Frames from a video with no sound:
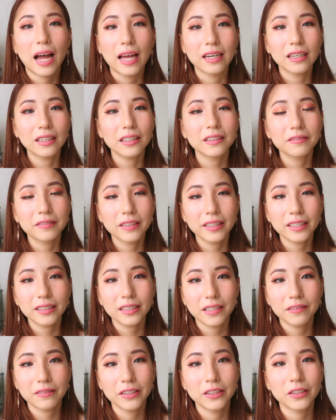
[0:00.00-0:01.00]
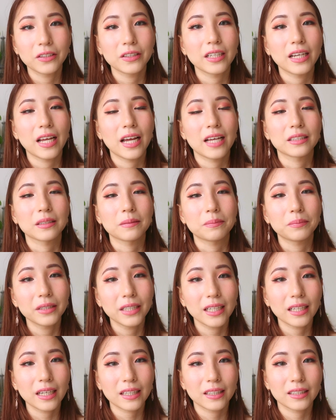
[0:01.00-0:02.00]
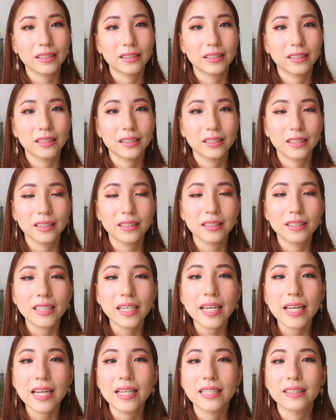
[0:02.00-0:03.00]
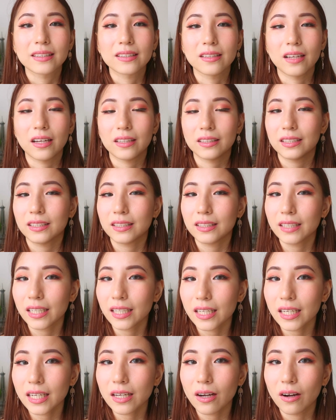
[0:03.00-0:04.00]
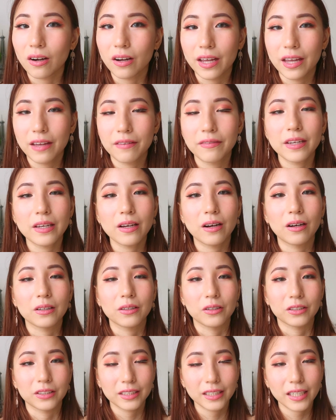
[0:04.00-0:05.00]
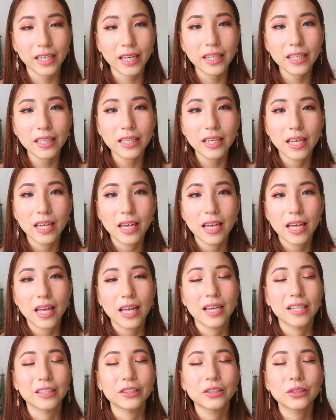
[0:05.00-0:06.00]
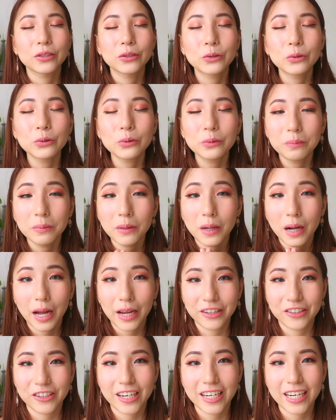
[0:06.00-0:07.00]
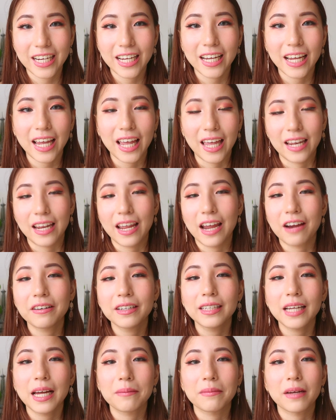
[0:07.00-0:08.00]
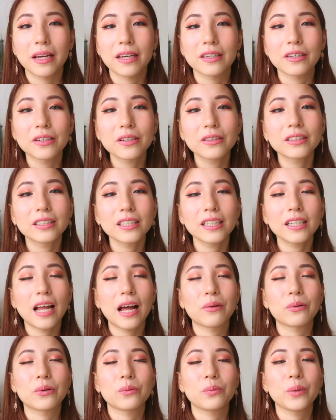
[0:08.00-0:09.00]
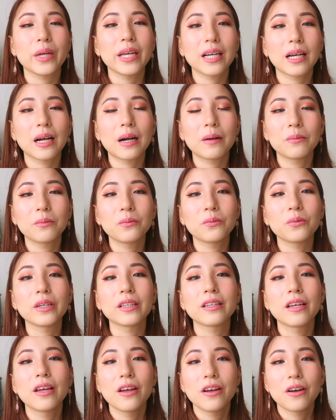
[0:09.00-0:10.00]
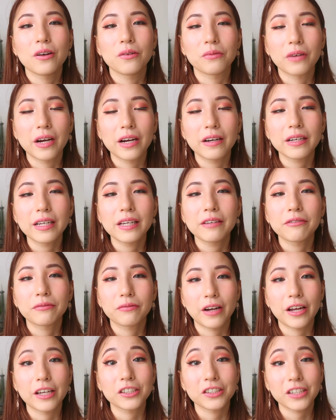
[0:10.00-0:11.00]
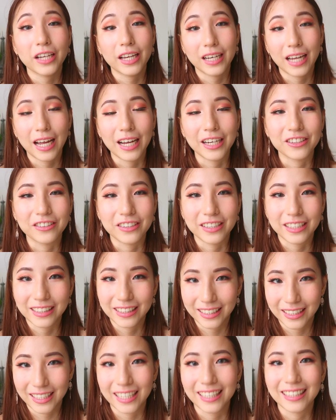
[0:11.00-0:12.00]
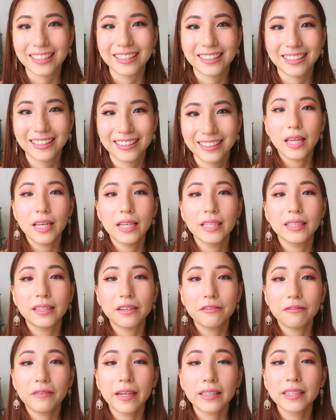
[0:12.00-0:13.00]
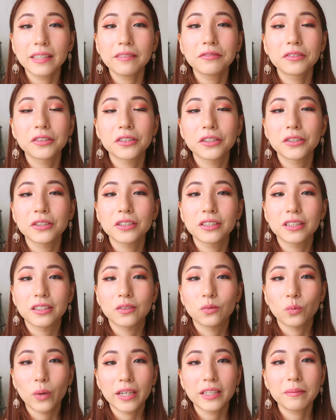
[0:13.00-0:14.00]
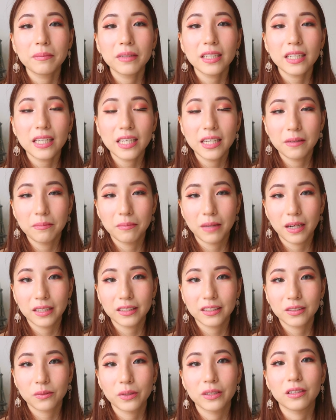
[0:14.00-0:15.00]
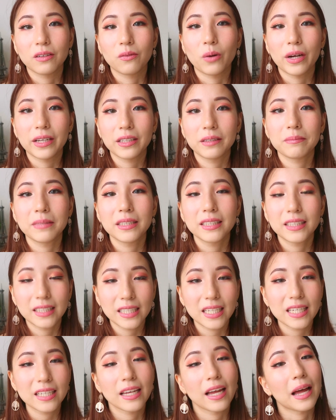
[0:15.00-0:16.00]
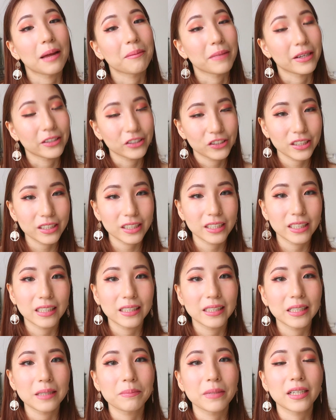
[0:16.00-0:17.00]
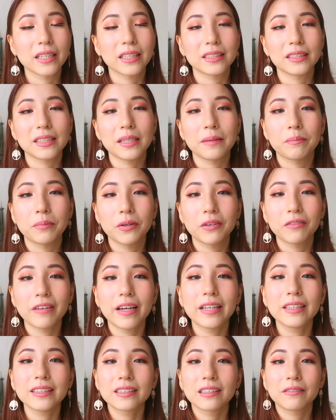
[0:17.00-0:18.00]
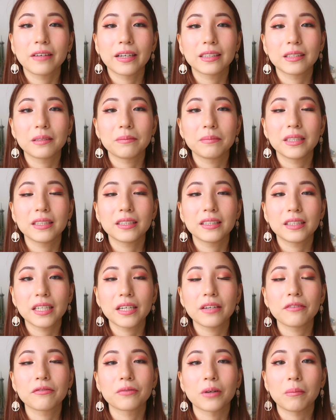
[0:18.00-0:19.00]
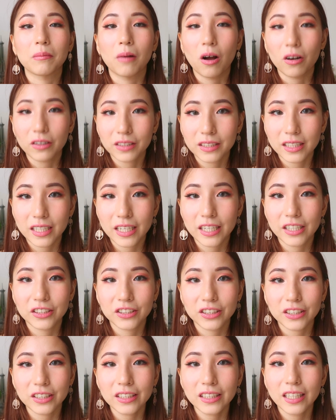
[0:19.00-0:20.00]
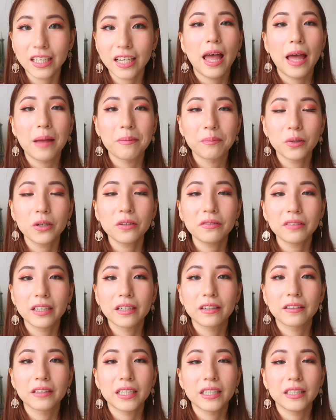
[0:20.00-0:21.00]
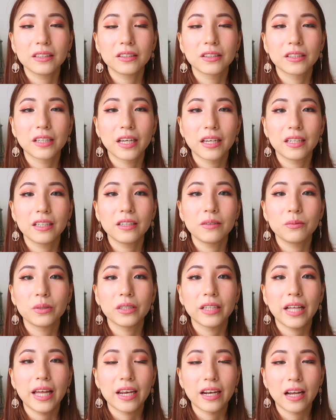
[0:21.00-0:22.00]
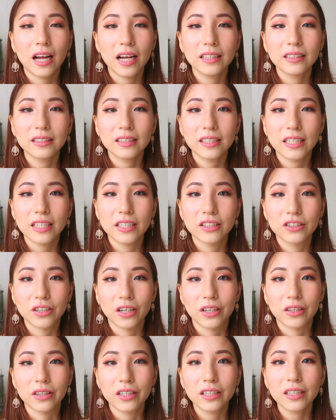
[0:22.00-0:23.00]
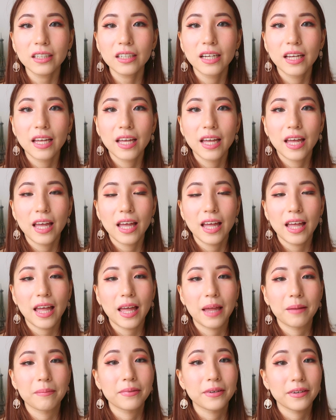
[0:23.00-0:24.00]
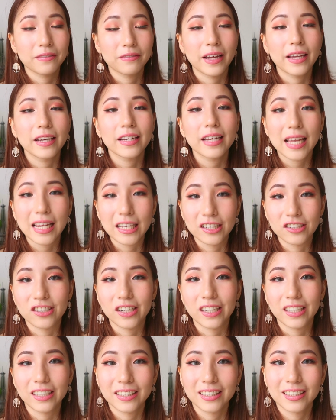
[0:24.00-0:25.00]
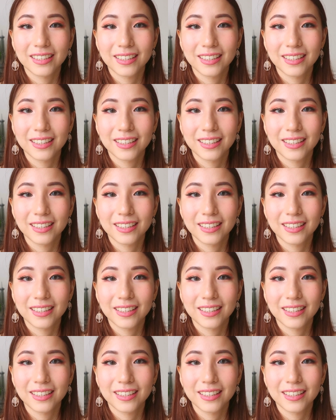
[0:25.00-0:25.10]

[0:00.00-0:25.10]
I love this even though it has a pudding-like consistency. It's not sticky or heavy on your skin. It is super hydrating, and every time I use it, I would wake up with very fresh and hydrated skin. It is effective to use this vitamin E mask with the vitamin C that I mentioned earlier because it prevents the vitamin C from oxidation, and both ingredients together will enhance each other and prevent aging.